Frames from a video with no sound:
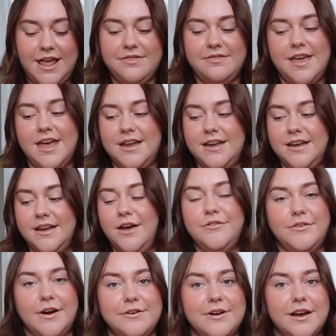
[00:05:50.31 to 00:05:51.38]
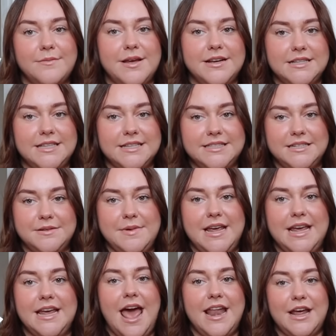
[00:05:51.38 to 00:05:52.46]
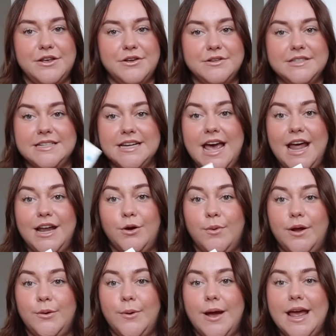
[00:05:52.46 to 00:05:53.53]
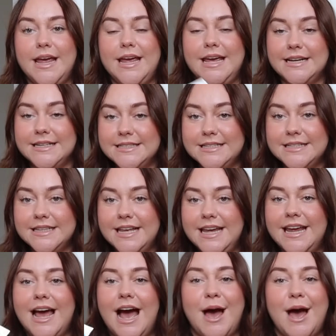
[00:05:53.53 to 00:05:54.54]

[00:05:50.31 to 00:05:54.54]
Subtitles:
And then a friend recommended this to me and I used it and it went away instantly.